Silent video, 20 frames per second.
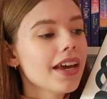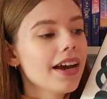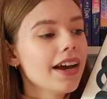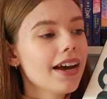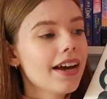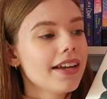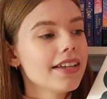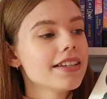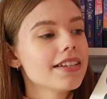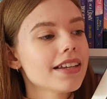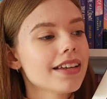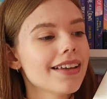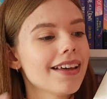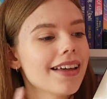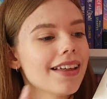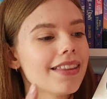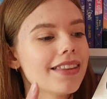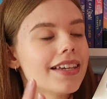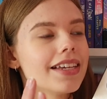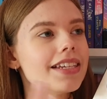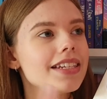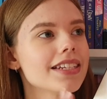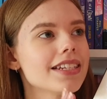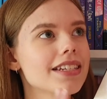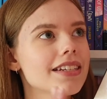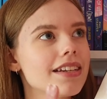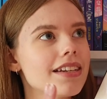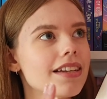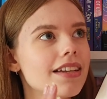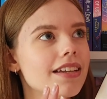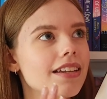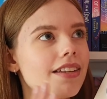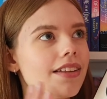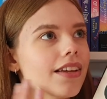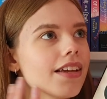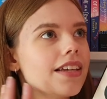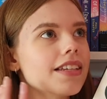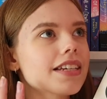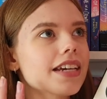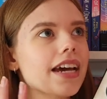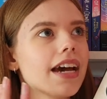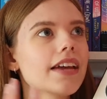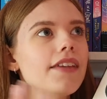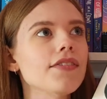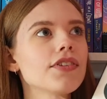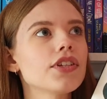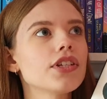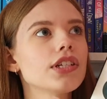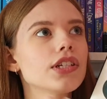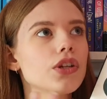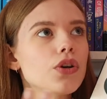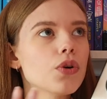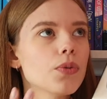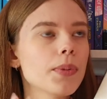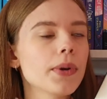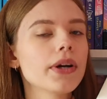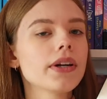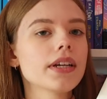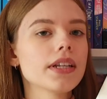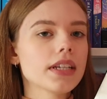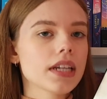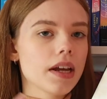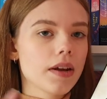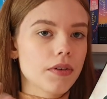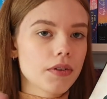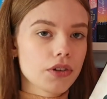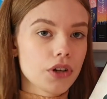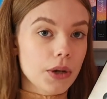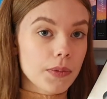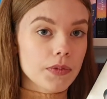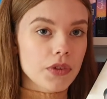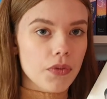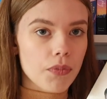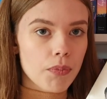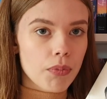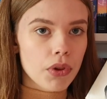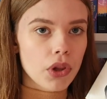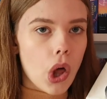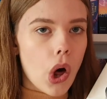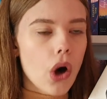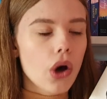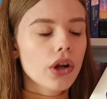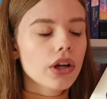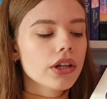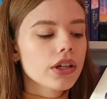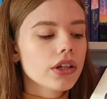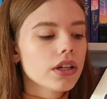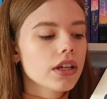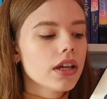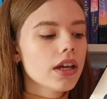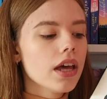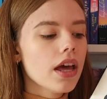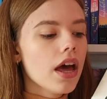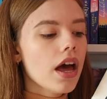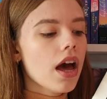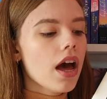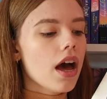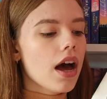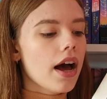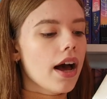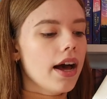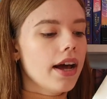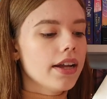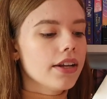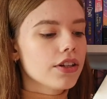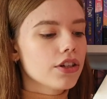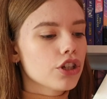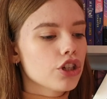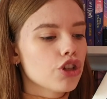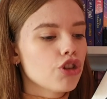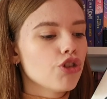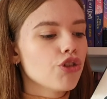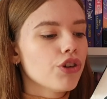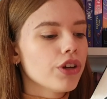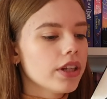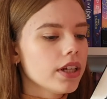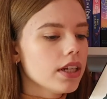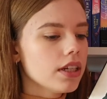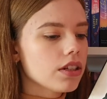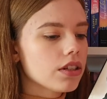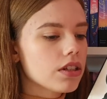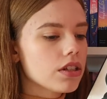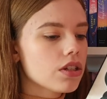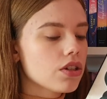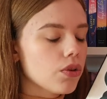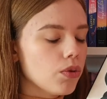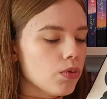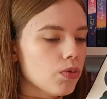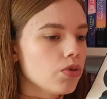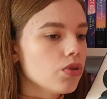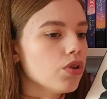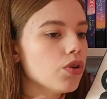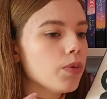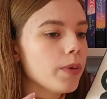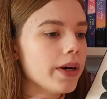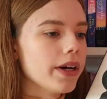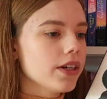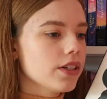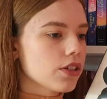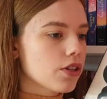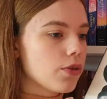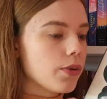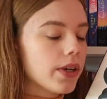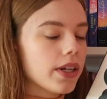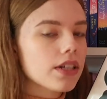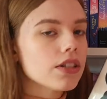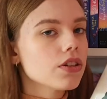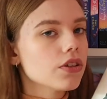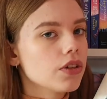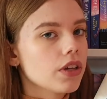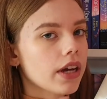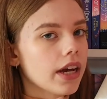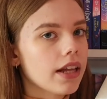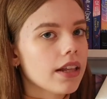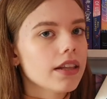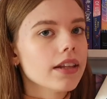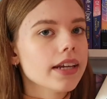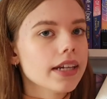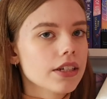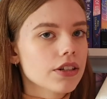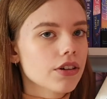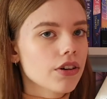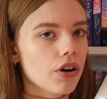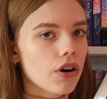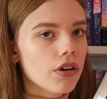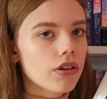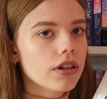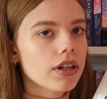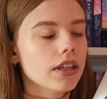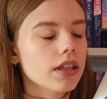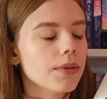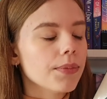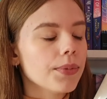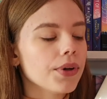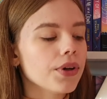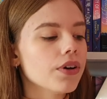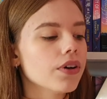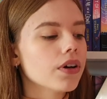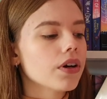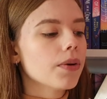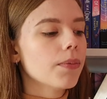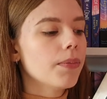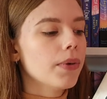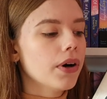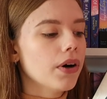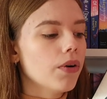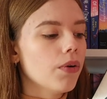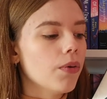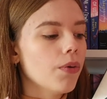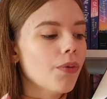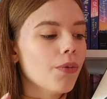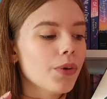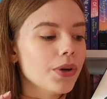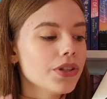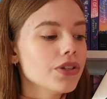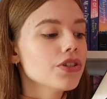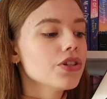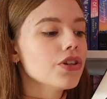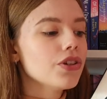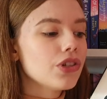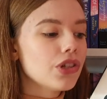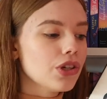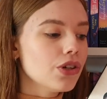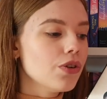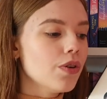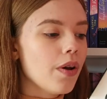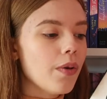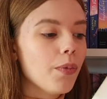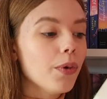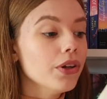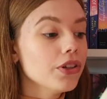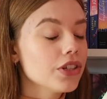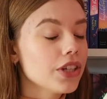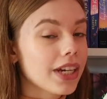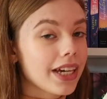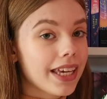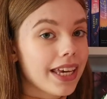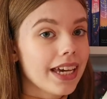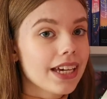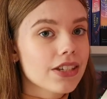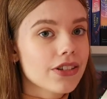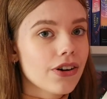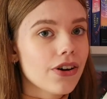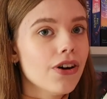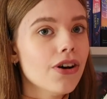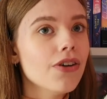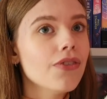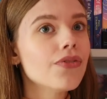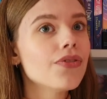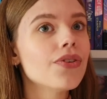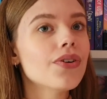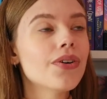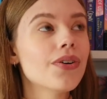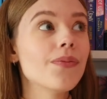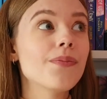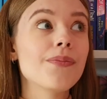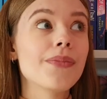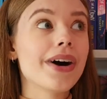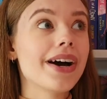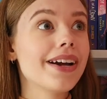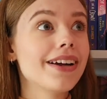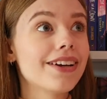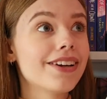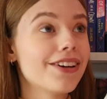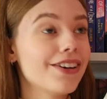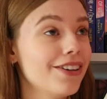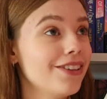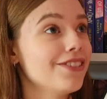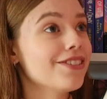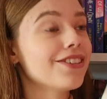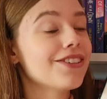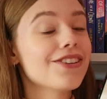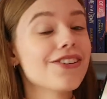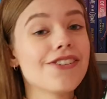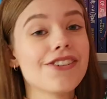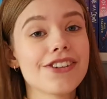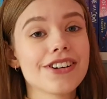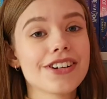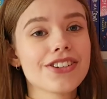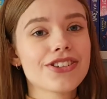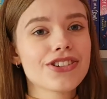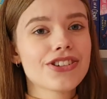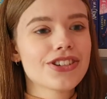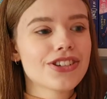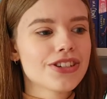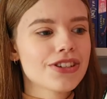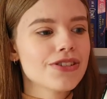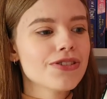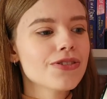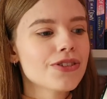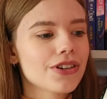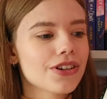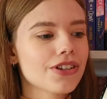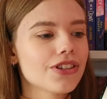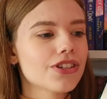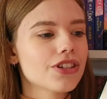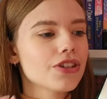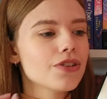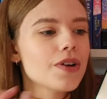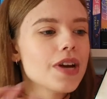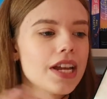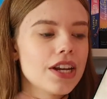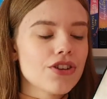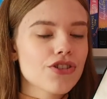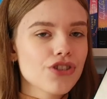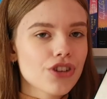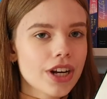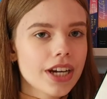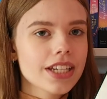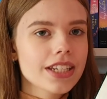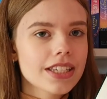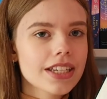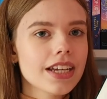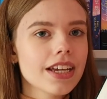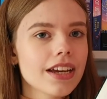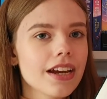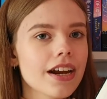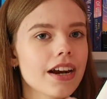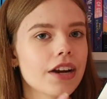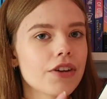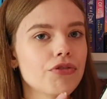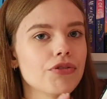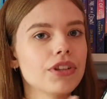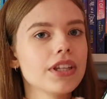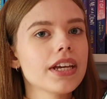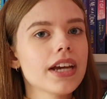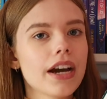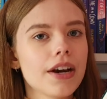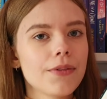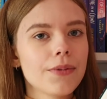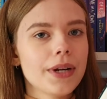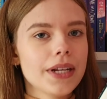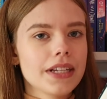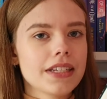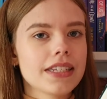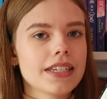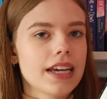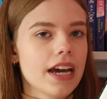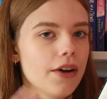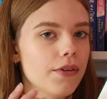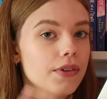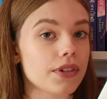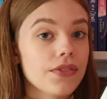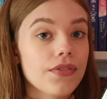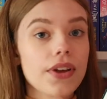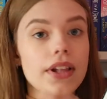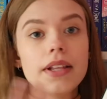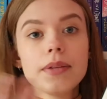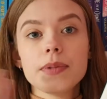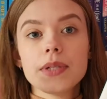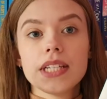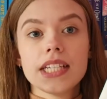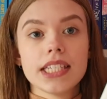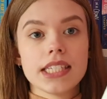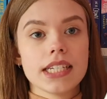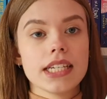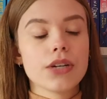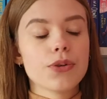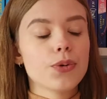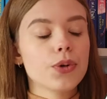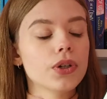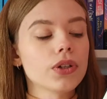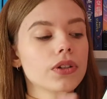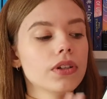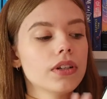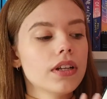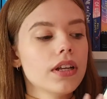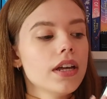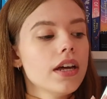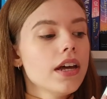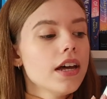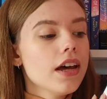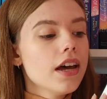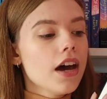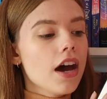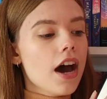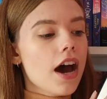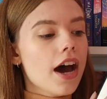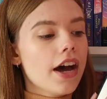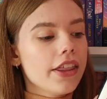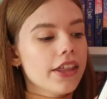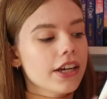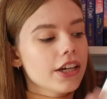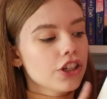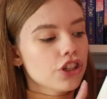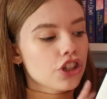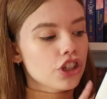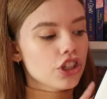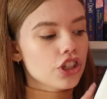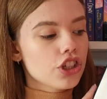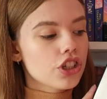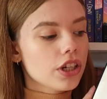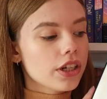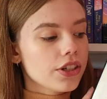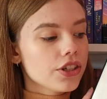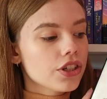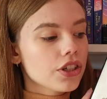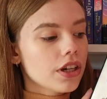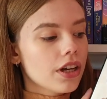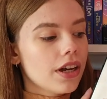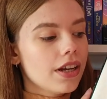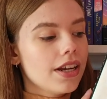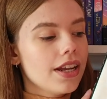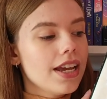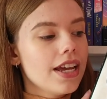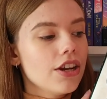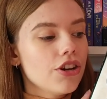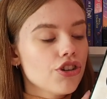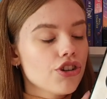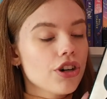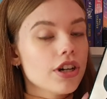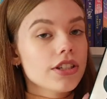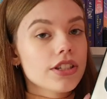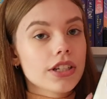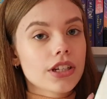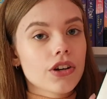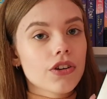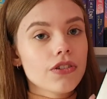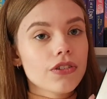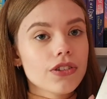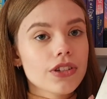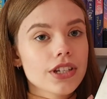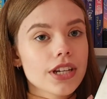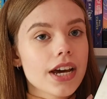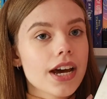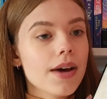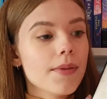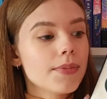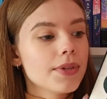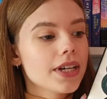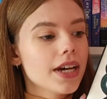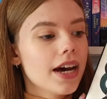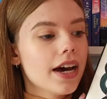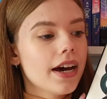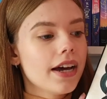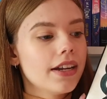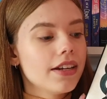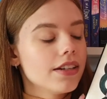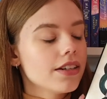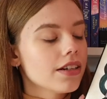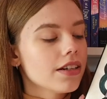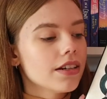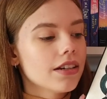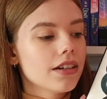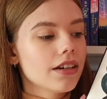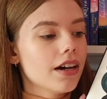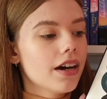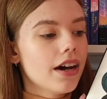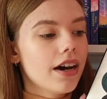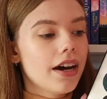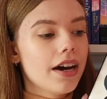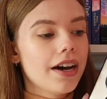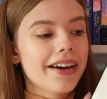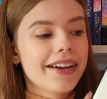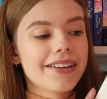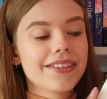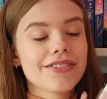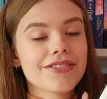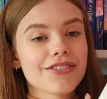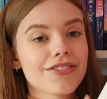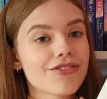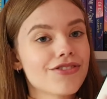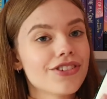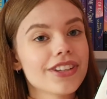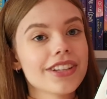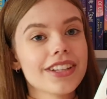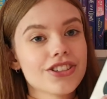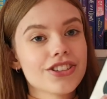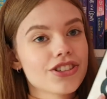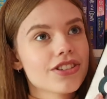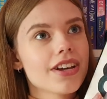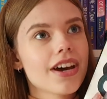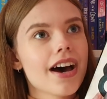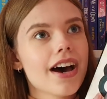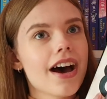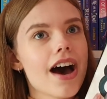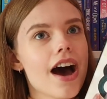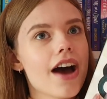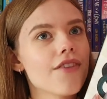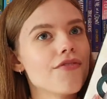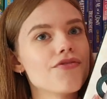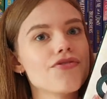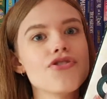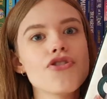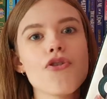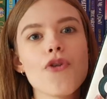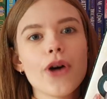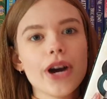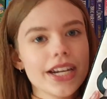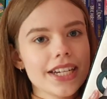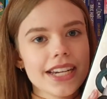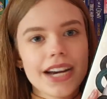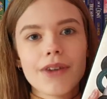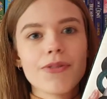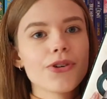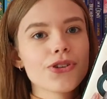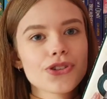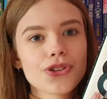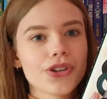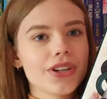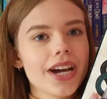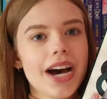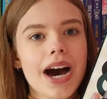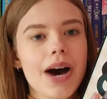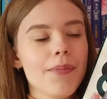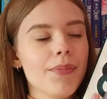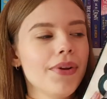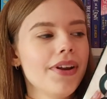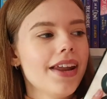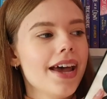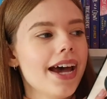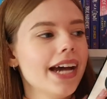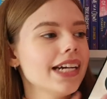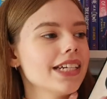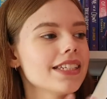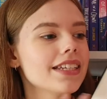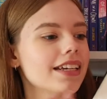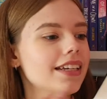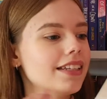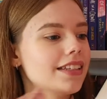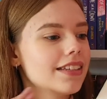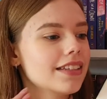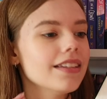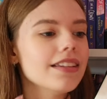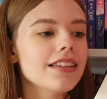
and this is a kind of slow burn in terms of plot and you really don't know where it's going till you get later on in the book but once you do and once it kicks off my good god it's so good so interesting and i really can't wait to see how it develops in the sequel i think it's just such an interesting concept and i really just i have no idea what's going to happen next it